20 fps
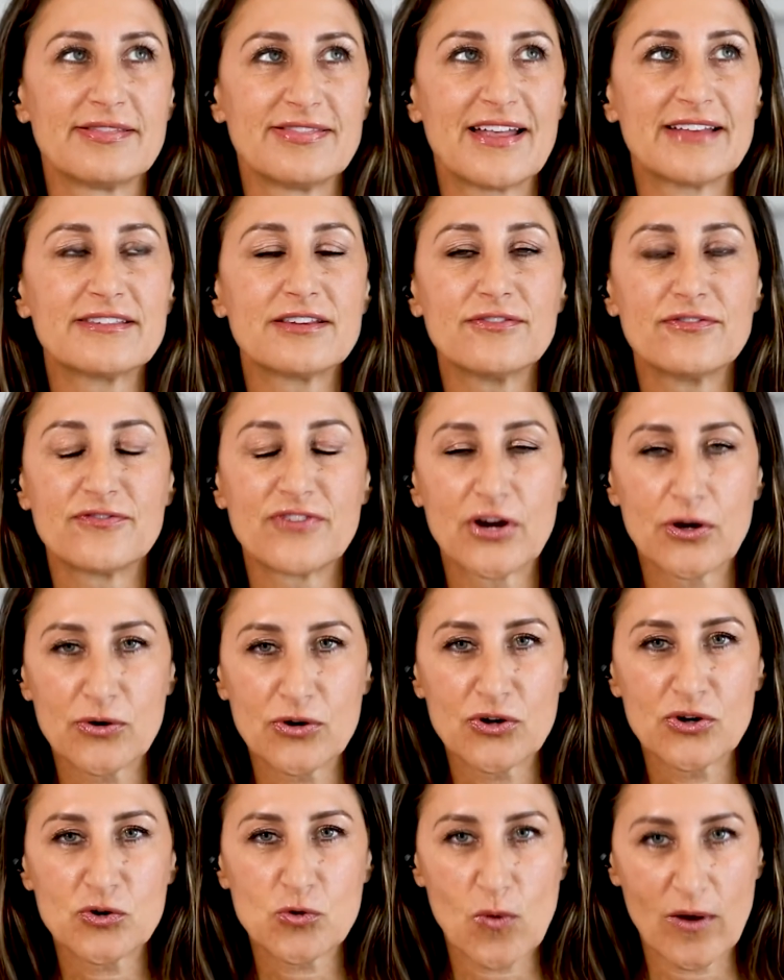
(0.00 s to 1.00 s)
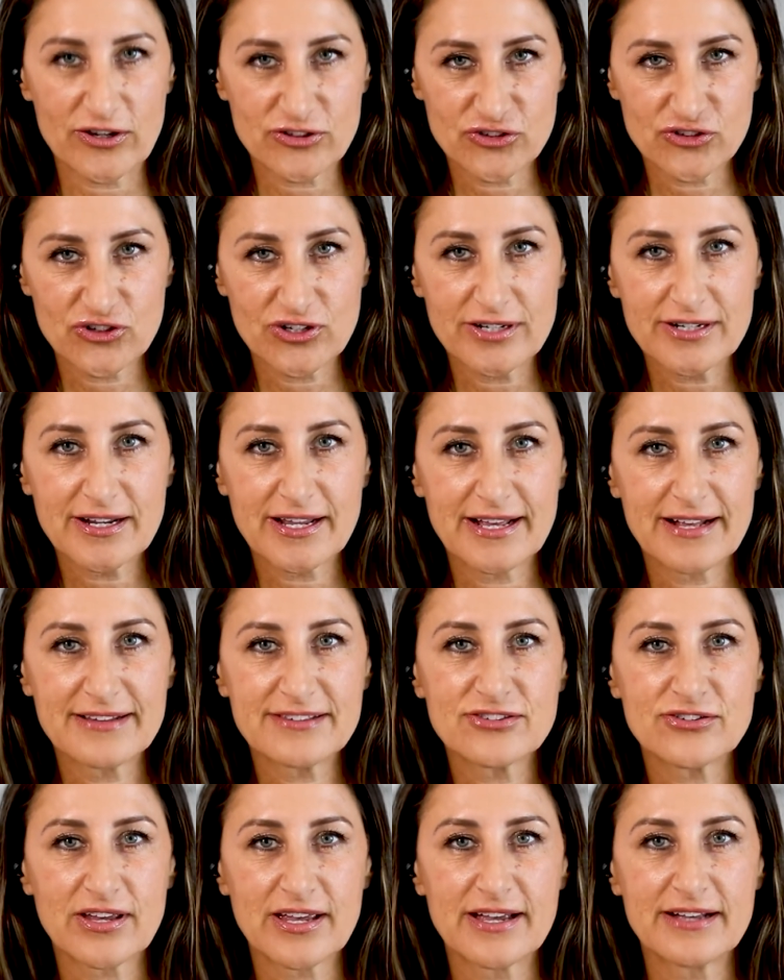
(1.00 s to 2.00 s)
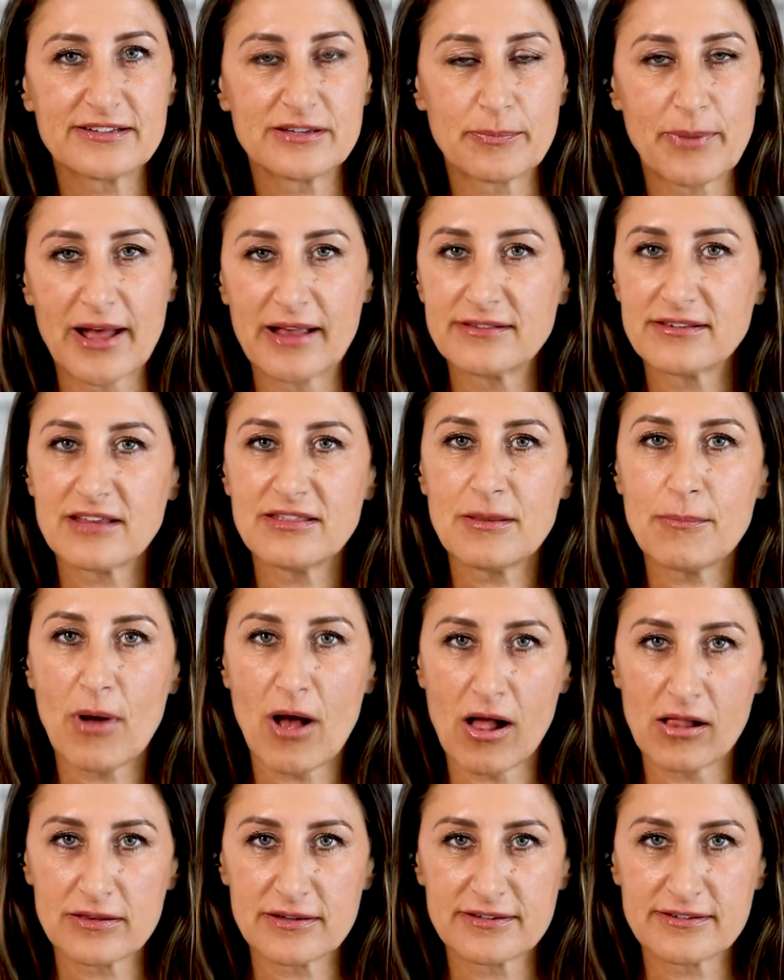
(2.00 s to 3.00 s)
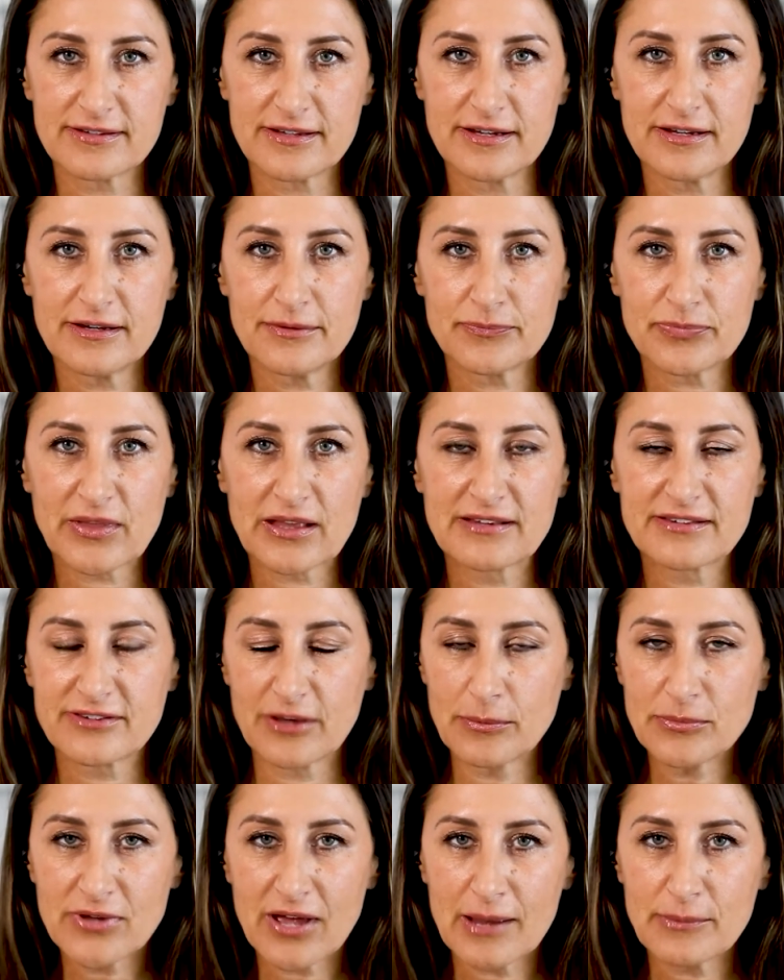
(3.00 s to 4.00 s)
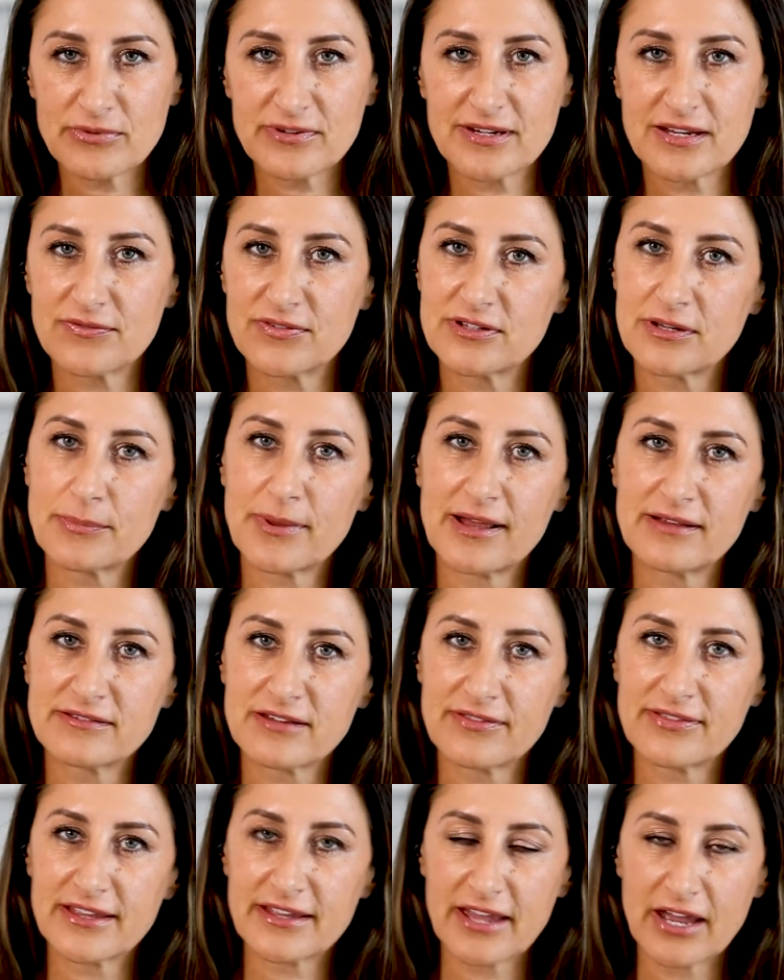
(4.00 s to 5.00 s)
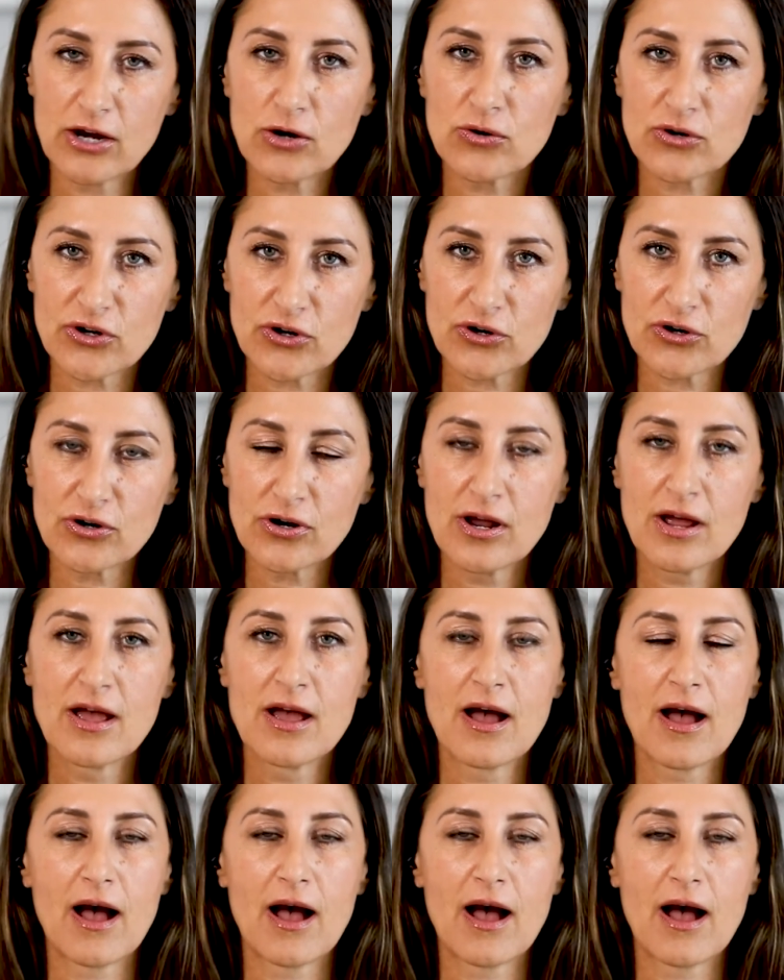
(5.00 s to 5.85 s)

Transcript: That's a very good question. It depends on the policy. Sometimes it even depends on the carrier.